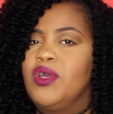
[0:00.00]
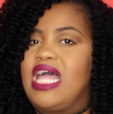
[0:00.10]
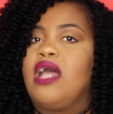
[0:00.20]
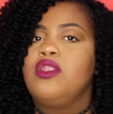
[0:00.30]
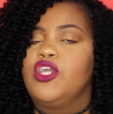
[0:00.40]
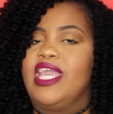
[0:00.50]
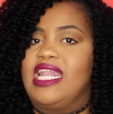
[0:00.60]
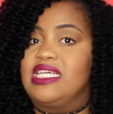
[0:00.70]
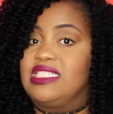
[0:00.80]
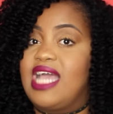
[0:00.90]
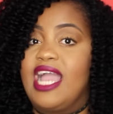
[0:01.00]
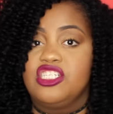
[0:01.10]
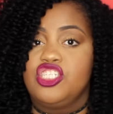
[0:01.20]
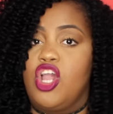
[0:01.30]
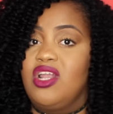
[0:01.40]
without looking at a
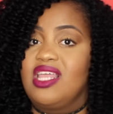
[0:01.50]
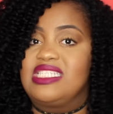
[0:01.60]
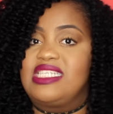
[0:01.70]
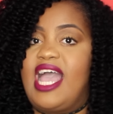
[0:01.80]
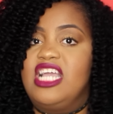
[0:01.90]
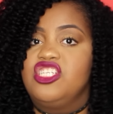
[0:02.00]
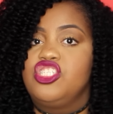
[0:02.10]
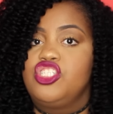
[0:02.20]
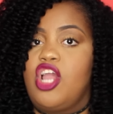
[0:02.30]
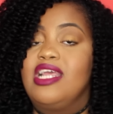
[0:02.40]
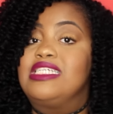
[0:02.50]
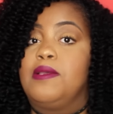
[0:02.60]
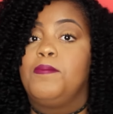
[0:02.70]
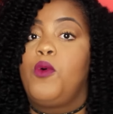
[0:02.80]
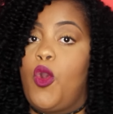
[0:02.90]
size chart. Like the size chart is
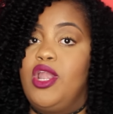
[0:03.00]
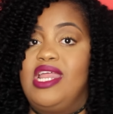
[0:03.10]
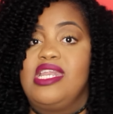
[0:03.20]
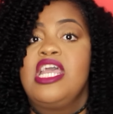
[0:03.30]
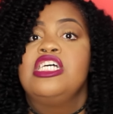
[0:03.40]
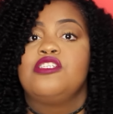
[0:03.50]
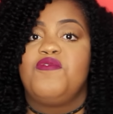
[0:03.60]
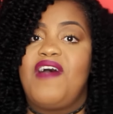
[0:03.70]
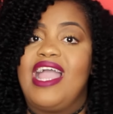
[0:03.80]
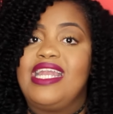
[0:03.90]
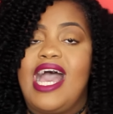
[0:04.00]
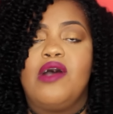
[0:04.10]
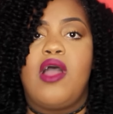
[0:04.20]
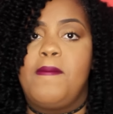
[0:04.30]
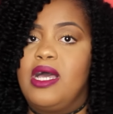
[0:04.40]
important. So find
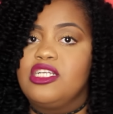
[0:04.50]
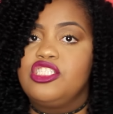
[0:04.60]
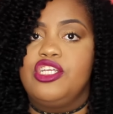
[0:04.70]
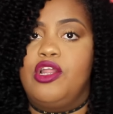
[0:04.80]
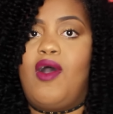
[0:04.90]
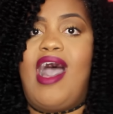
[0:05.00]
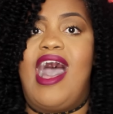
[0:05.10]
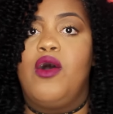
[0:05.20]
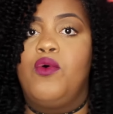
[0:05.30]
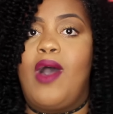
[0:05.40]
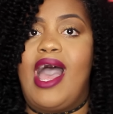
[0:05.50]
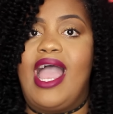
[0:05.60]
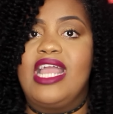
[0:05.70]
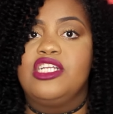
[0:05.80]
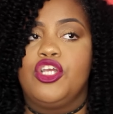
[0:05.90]
out how much, you know, how
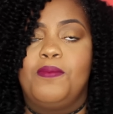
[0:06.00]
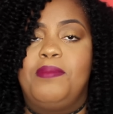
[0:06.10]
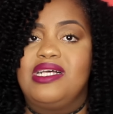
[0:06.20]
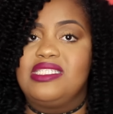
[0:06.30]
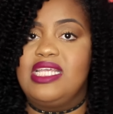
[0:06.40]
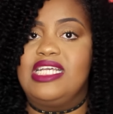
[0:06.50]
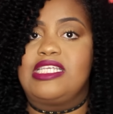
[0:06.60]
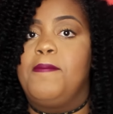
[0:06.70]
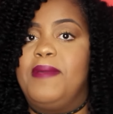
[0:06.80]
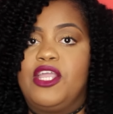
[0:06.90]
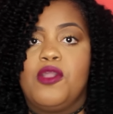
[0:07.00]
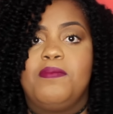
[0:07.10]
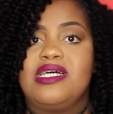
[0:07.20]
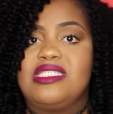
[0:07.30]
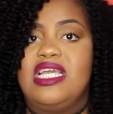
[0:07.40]
wide your bust is, how big your
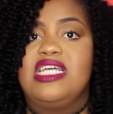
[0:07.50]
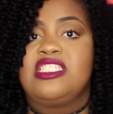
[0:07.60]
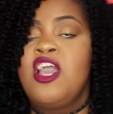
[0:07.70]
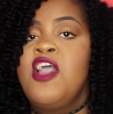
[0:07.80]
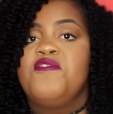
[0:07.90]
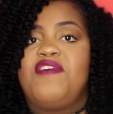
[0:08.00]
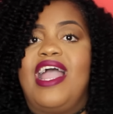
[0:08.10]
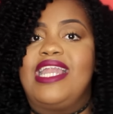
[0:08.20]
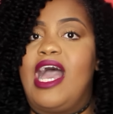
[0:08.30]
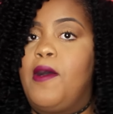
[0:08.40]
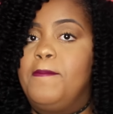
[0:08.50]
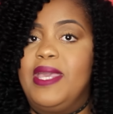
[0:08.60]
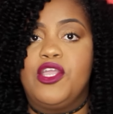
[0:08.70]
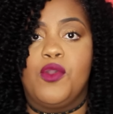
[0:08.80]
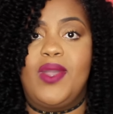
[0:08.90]
bust is, find out how
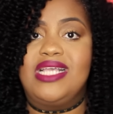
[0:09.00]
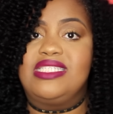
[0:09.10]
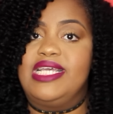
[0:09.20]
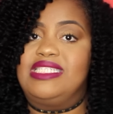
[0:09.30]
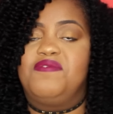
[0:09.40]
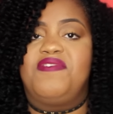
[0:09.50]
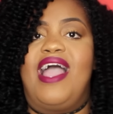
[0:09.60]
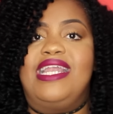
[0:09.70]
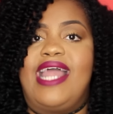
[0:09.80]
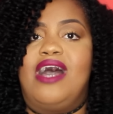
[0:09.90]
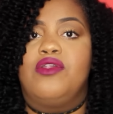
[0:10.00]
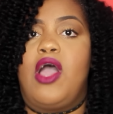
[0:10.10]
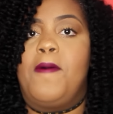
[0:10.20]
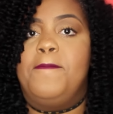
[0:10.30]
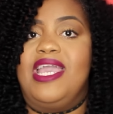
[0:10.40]
big your waist is, and find out
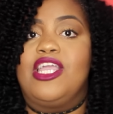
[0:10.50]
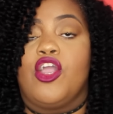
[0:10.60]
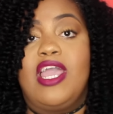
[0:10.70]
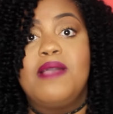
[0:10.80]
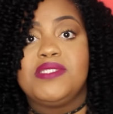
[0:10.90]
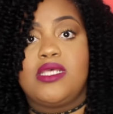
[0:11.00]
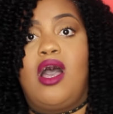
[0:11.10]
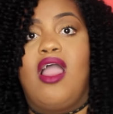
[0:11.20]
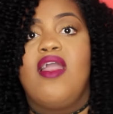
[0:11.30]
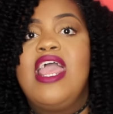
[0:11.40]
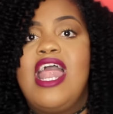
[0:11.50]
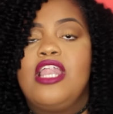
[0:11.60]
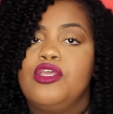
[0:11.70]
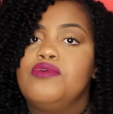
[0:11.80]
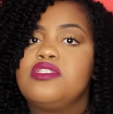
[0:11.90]
how big your hips are,
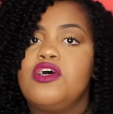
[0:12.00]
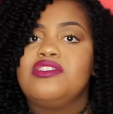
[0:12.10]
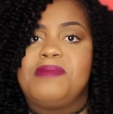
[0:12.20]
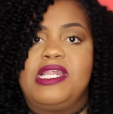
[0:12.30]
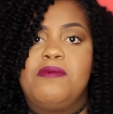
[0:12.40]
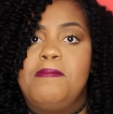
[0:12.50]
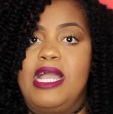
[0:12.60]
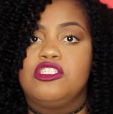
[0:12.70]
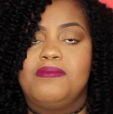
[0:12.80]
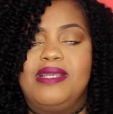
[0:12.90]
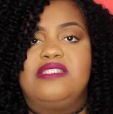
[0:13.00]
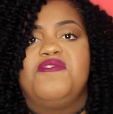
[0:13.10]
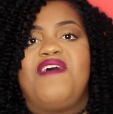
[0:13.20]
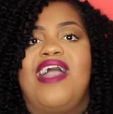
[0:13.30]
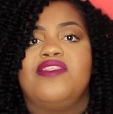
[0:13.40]
and use those me measurements
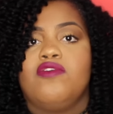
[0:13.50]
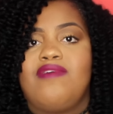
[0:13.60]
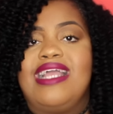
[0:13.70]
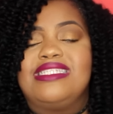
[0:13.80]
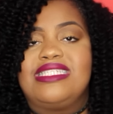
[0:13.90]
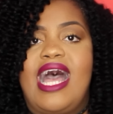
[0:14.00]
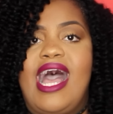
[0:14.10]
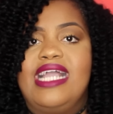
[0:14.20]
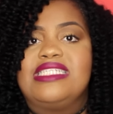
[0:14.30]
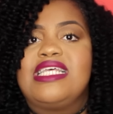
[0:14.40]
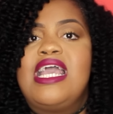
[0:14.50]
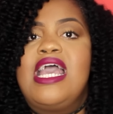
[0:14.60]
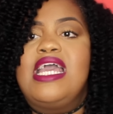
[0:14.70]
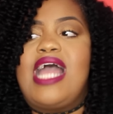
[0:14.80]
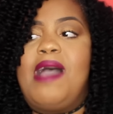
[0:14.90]
to find the right size.
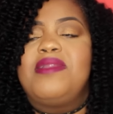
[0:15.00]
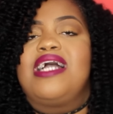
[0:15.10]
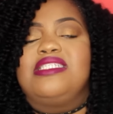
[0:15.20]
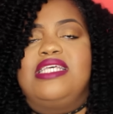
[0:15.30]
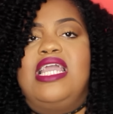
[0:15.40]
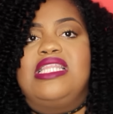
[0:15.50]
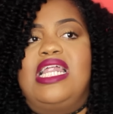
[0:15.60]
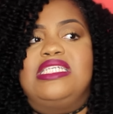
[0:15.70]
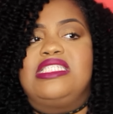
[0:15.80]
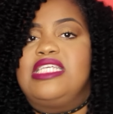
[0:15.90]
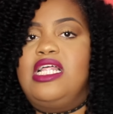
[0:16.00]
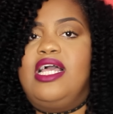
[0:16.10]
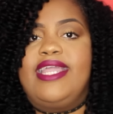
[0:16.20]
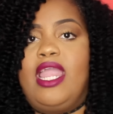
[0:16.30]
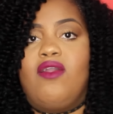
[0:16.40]
I'm not saying that it's still
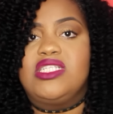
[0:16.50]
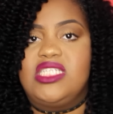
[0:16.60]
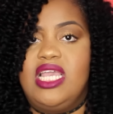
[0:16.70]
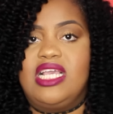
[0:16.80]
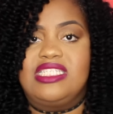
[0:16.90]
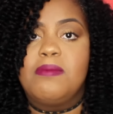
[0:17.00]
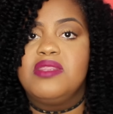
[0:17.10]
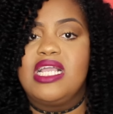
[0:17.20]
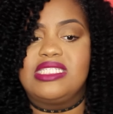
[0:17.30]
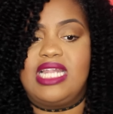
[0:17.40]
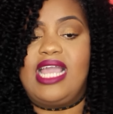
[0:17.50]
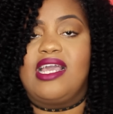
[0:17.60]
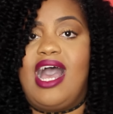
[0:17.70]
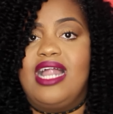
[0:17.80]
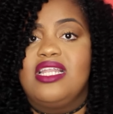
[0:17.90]
a guarantee because some things that
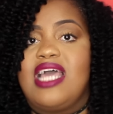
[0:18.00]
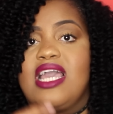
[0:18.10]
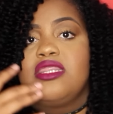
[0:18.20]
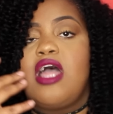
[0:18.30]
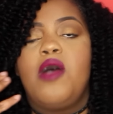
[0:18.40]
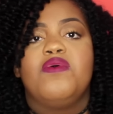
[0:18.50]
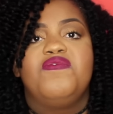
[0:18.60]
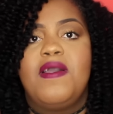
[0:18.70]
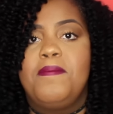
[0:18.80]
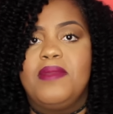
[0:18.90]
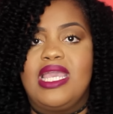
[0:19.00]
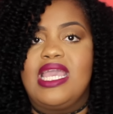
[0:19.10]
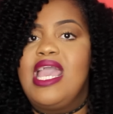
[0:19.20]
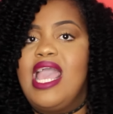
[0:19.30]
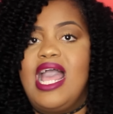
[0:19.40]
I got that I thought would fit
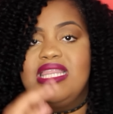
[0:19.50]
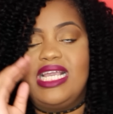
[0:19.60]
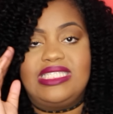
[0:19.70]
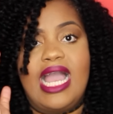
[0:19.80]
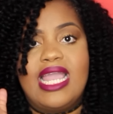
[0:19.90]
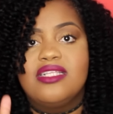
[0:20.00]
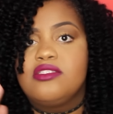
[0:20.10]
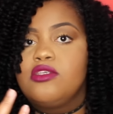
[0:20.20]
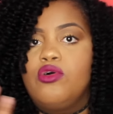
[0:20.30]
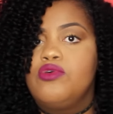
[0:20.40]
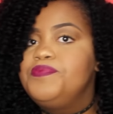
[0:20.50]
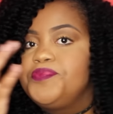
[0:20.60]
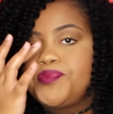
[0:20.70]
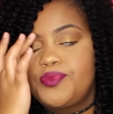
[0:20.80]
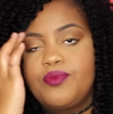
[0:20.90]
me and they tight. So,
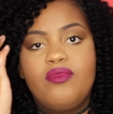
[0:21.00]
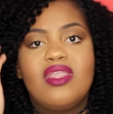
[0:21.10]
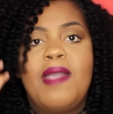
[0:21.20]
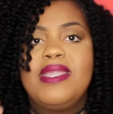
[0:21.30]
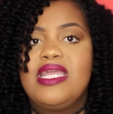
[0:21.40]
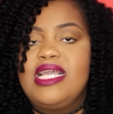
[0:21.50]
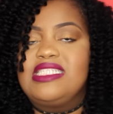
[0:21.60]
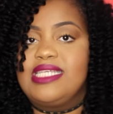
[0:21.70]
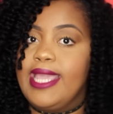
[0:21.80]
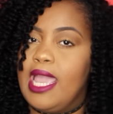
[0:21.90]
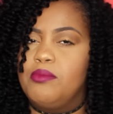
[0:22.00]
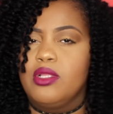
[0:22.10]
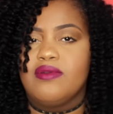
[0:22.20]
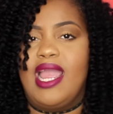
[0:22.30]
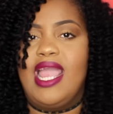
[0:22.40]
I mean, it's a
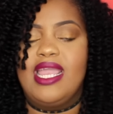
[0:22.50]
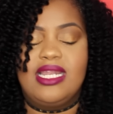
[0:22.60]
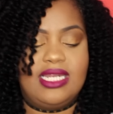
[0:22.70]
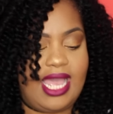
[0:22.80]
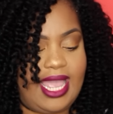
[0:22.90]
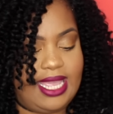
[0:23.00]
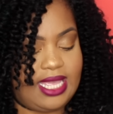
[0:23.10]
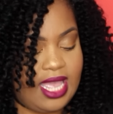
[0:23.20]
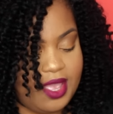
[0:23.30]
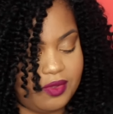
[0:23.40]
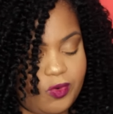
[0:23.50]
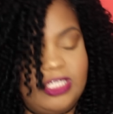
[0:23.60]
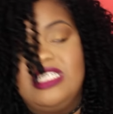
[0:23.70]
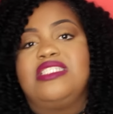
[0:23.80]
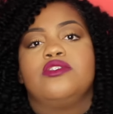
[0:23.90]
gamble, right? Like,
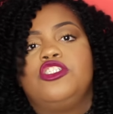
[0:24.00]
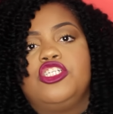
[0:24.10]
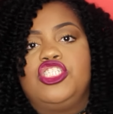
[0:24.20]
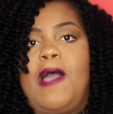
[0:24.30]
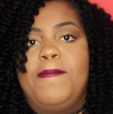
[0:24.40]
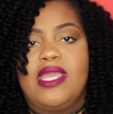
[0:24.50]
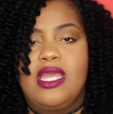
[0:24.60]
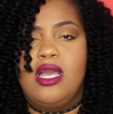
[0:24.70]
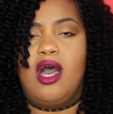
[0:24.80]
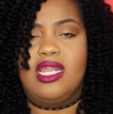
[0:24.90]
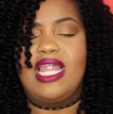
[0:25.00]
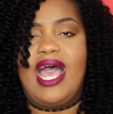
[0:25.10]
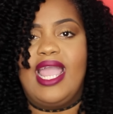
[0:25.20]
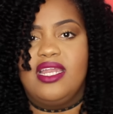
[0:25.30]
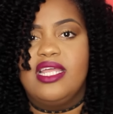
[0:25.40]
which is just shopping
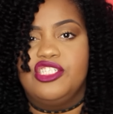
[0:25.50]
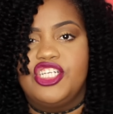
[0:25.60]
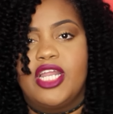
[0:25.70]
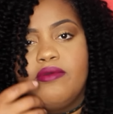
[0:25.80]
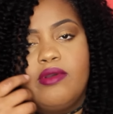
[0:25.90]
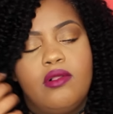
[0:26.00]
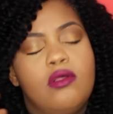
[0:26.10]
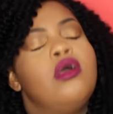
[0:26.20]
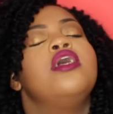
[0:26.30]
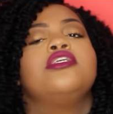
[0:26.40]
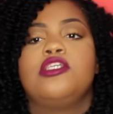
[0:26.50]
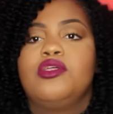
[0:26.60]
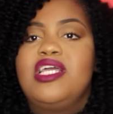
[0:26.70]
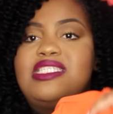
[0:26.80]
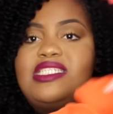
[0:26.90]
online in general.
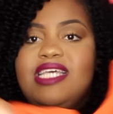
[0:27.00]
So this